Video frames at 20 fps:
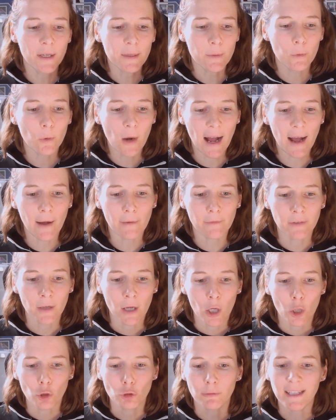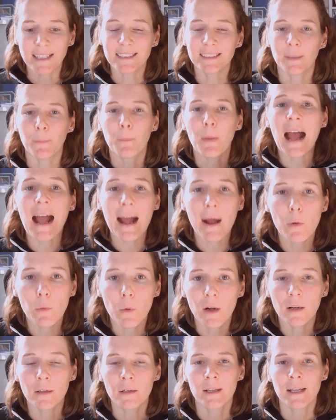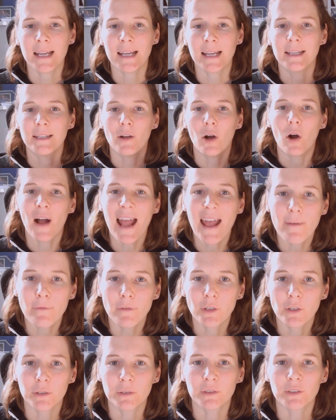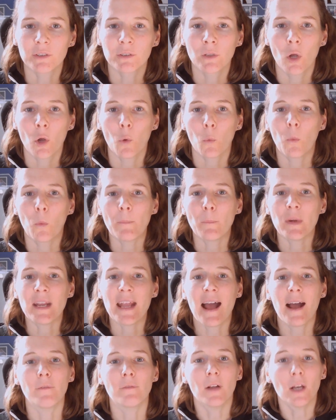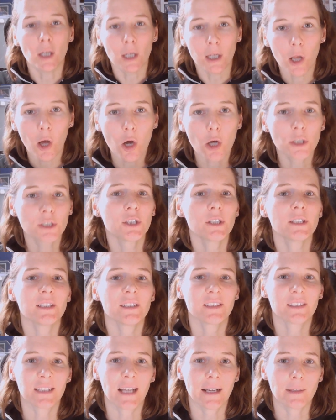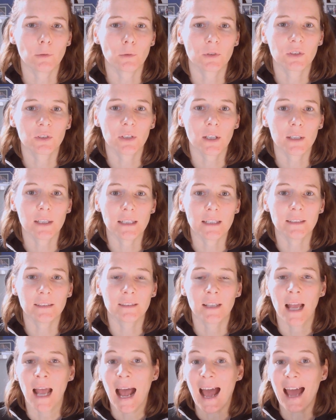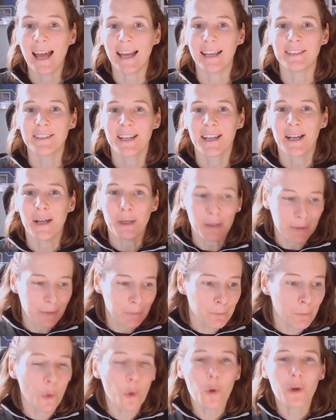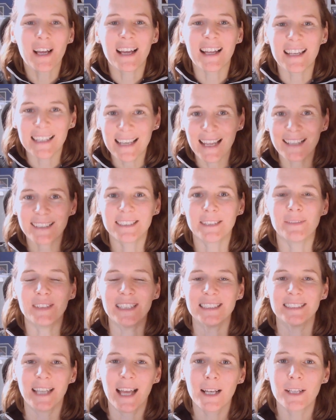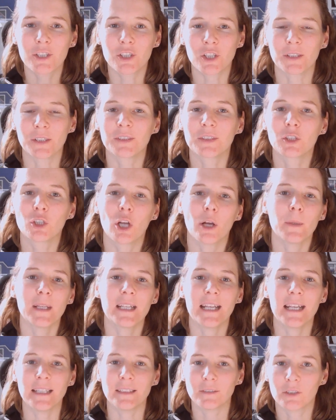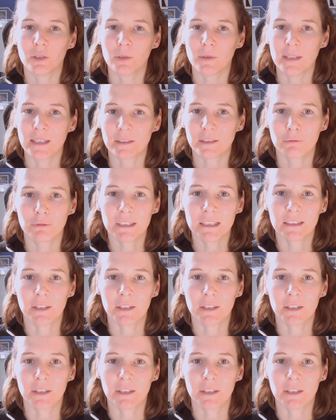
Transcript: And we will have greater power in our evidence when we have larger scale studies and more collective intelligence going into this